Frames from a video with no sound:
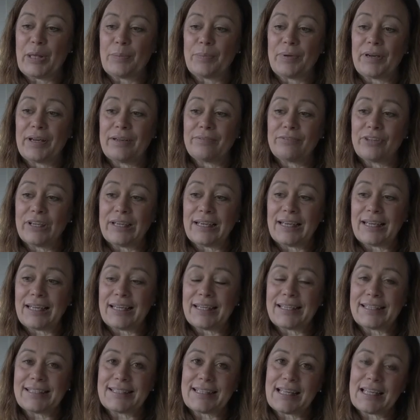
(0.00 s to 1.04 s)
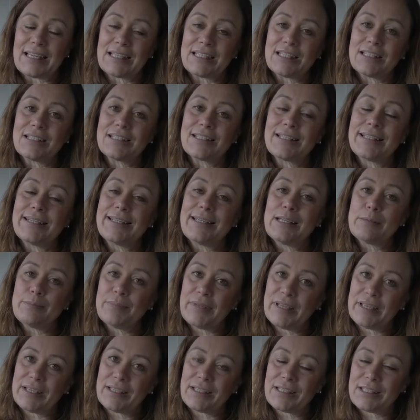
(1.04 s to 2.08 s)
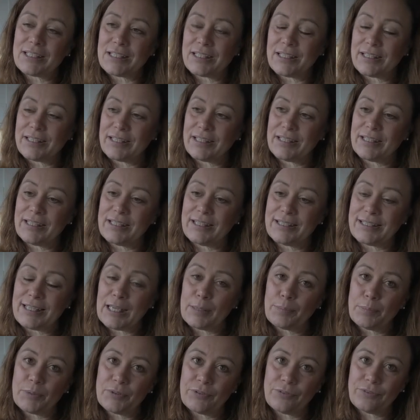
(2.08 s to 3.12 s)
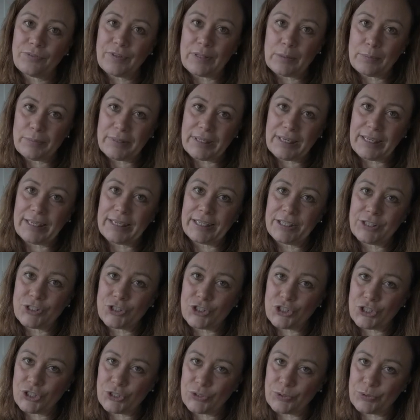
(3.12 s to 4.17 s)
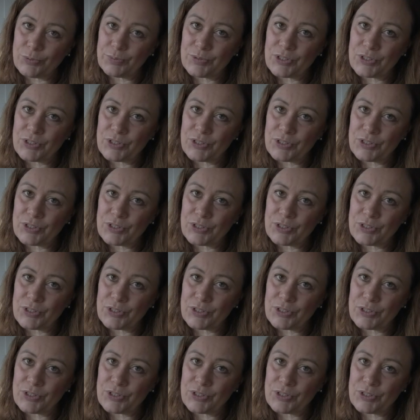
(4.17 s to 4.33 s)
But I realised that does limit the type of filming I can do.